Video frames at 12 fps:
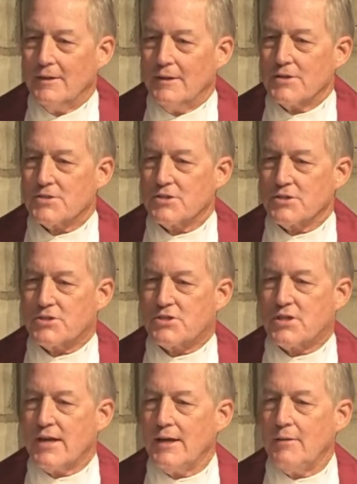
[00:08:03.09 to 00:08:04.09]
is the
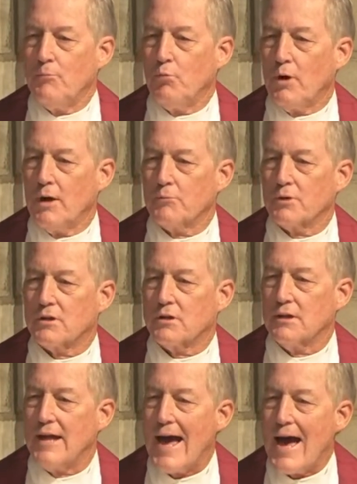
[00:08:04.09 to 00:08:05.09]
same one with
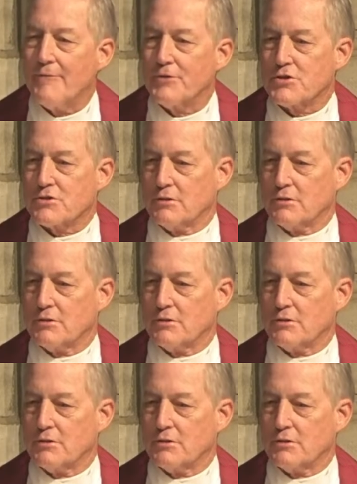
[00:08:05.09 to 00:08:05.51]
lavish